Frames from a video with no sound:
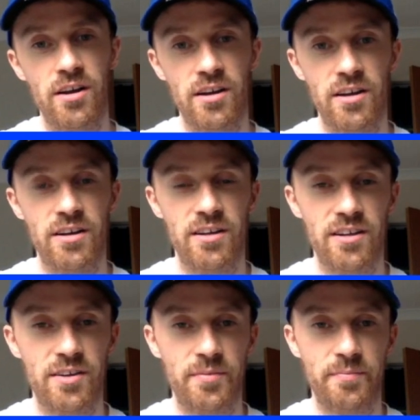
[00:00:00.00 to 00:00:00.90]

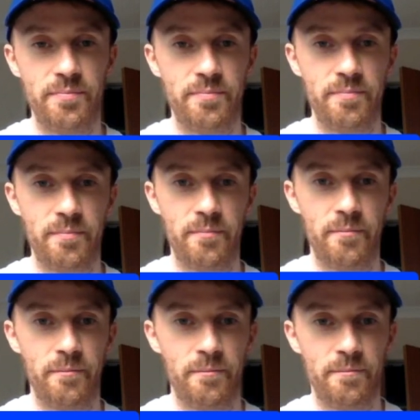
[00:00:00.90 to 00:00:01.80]

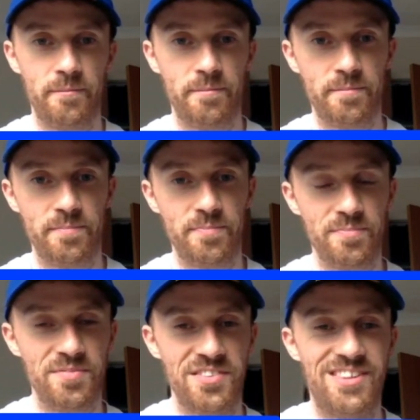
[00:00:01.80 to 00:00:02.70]

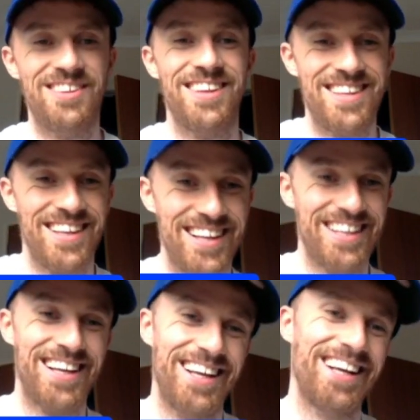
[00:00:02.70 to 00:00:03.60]

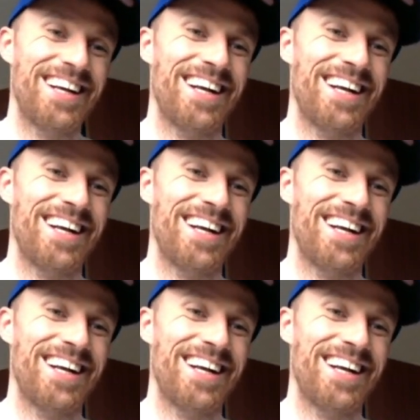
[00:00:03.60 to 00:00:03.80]
This person isn't speaking.